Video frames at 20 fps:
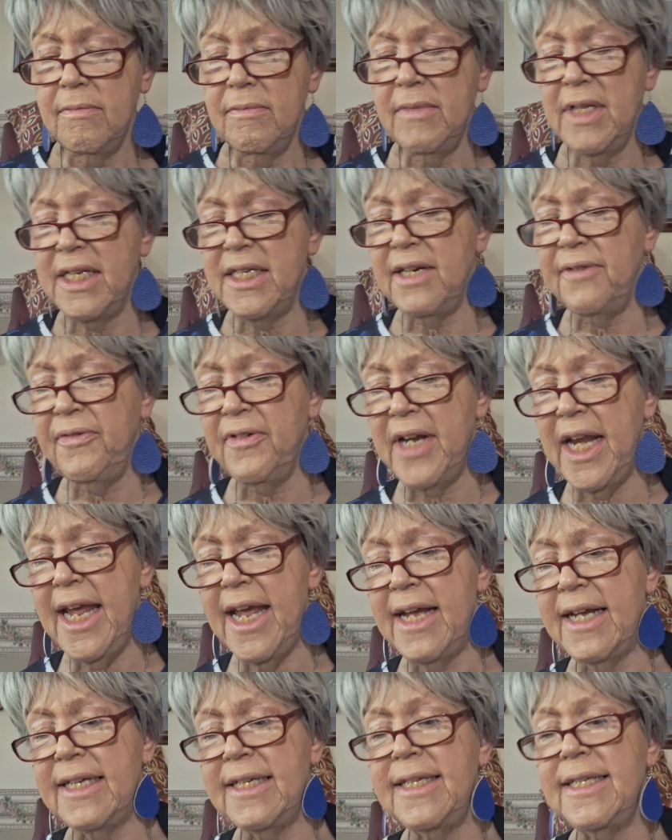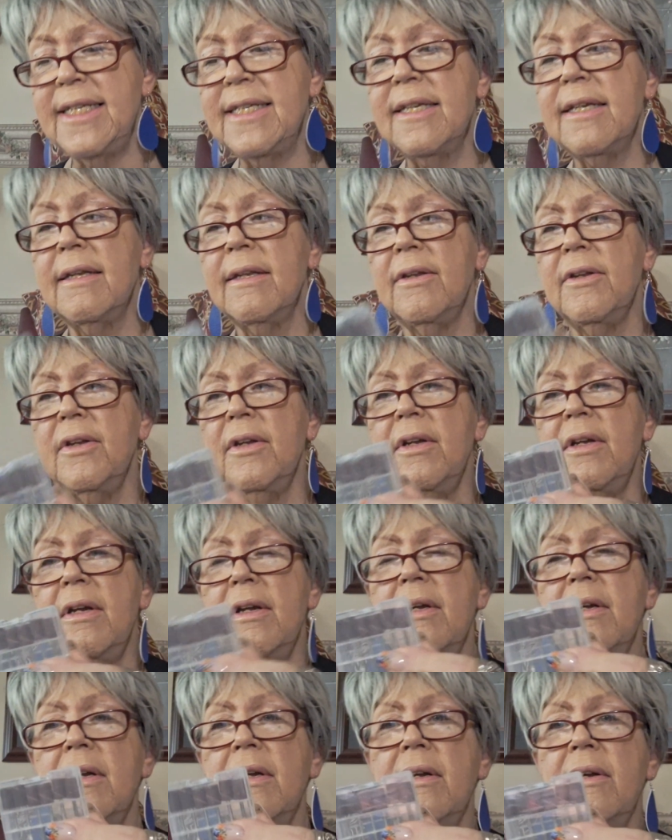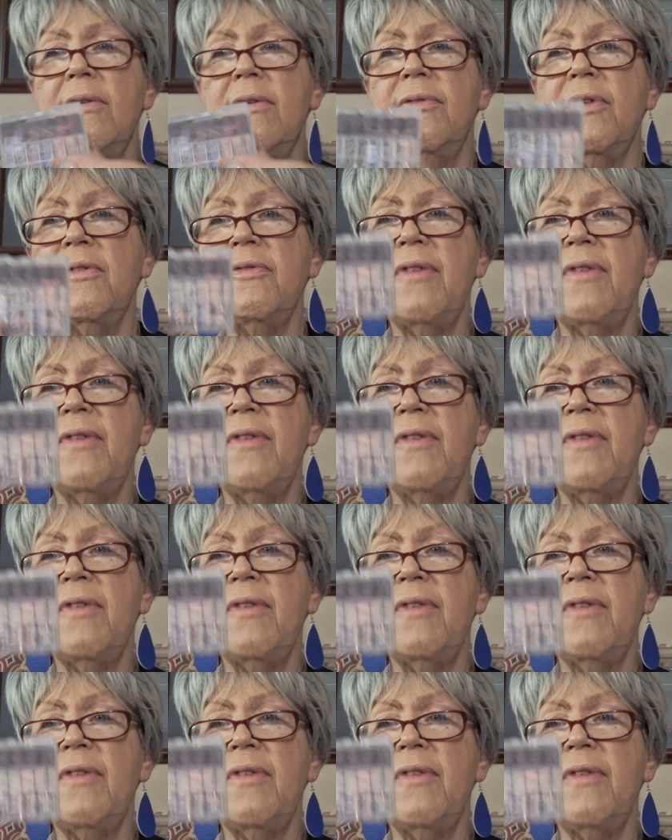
the different heads for